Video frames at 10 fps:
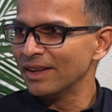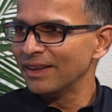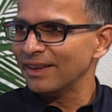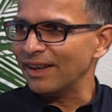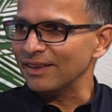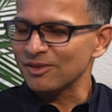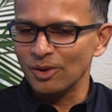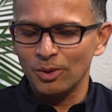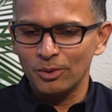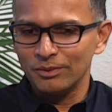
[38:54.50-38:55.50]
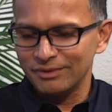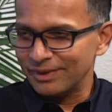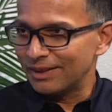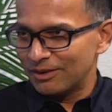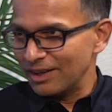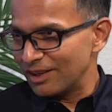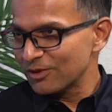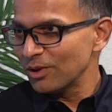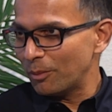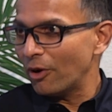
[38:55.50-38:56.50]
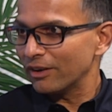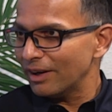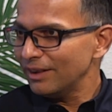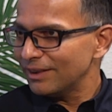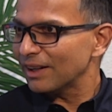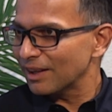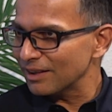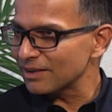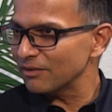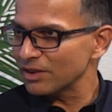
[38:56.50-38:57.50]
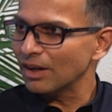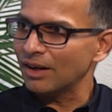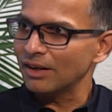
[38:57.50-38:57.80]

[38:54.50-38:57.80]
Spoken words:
And so it is to your point, right? That kind of stuff is hard.